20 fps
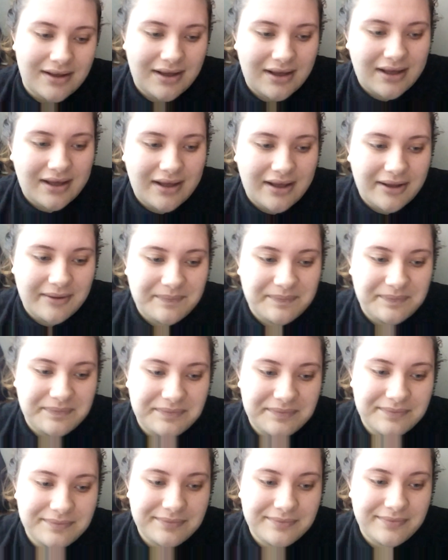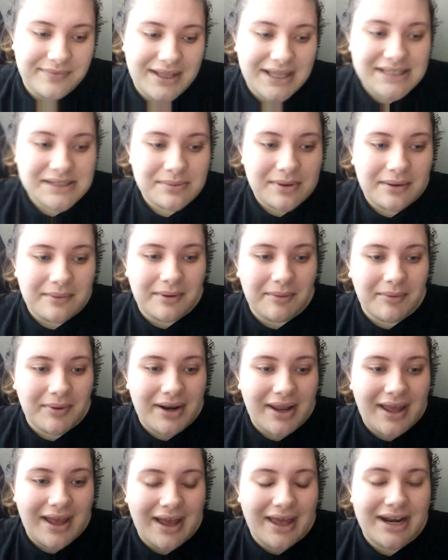um, that's why we went
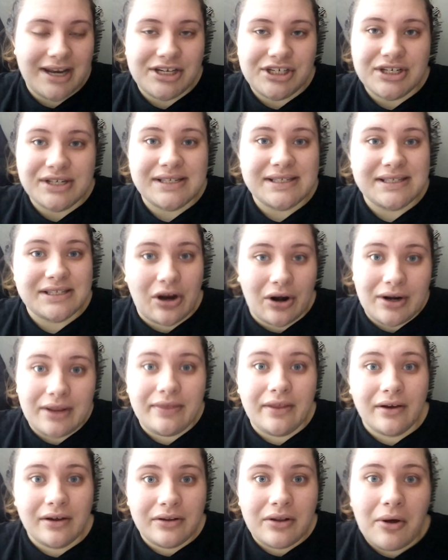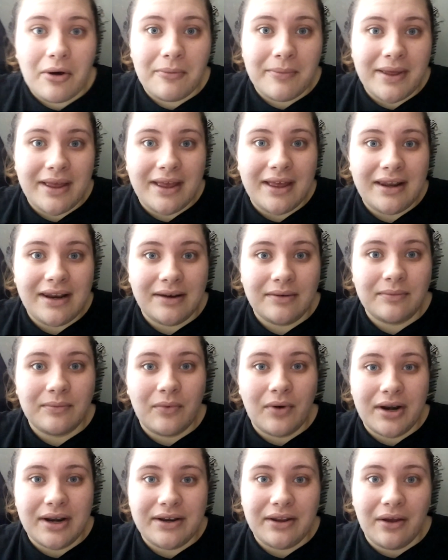ahead and just started the Clomid and
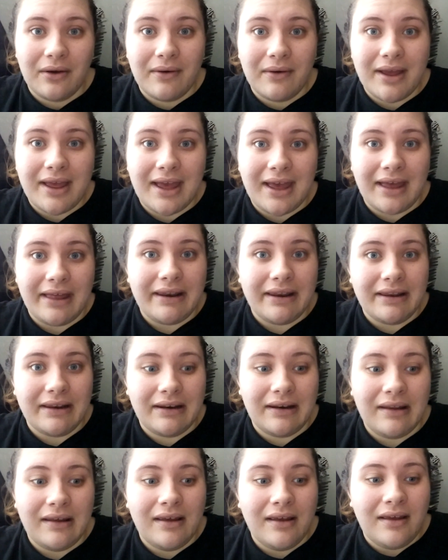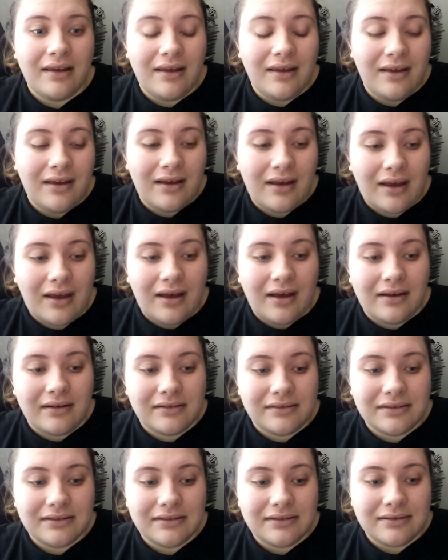wanted to go ahead and Uh,
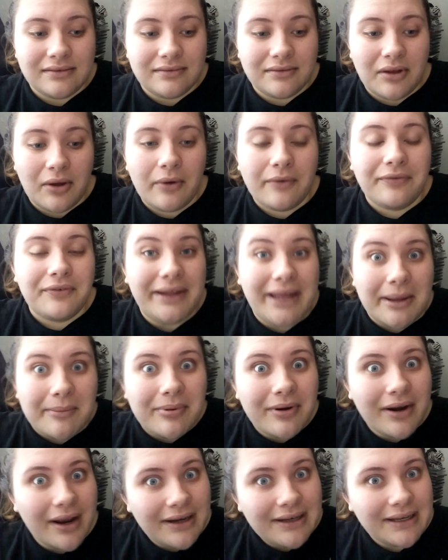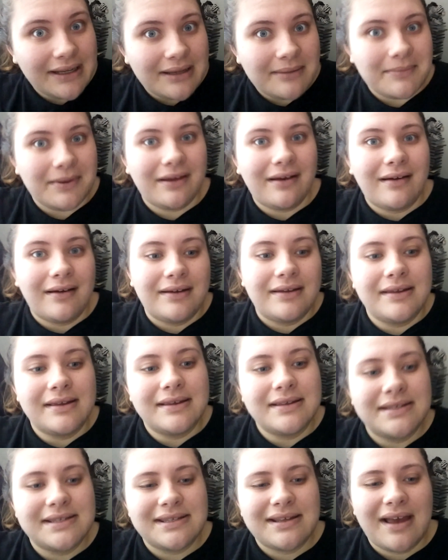hopefully get pregnant,
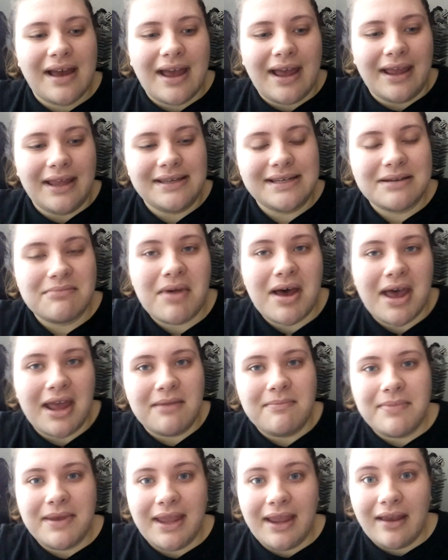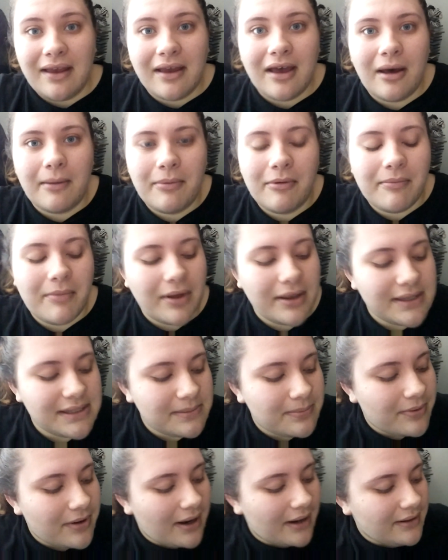because I didn't mind being a couple months
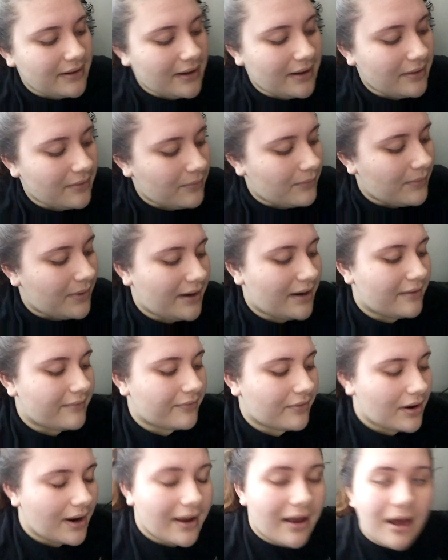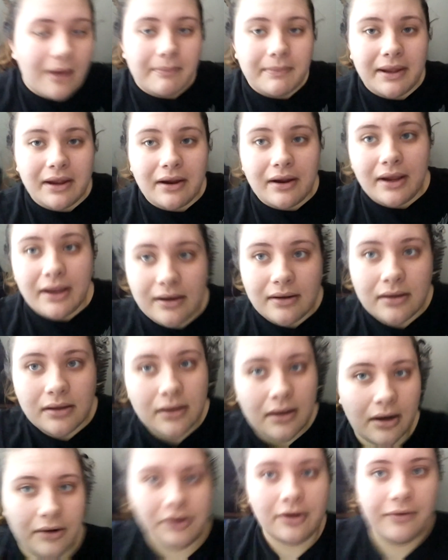pregnant whenever I got married. I don't